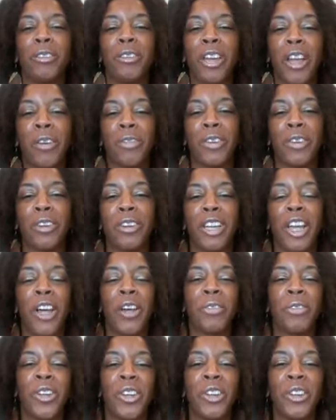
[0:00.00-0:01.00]
love you,
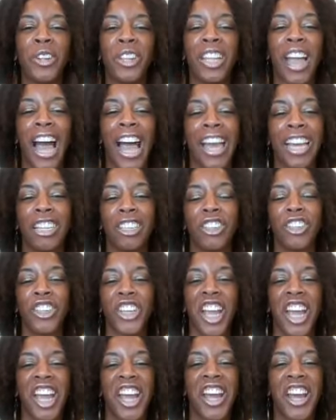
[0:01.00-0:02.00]
love you. Like,
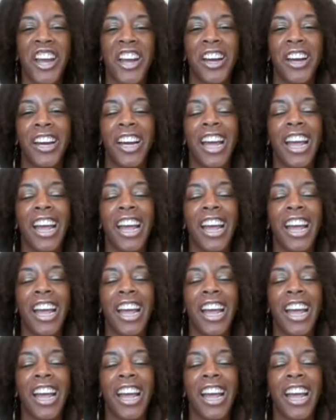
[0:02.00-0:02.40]
share.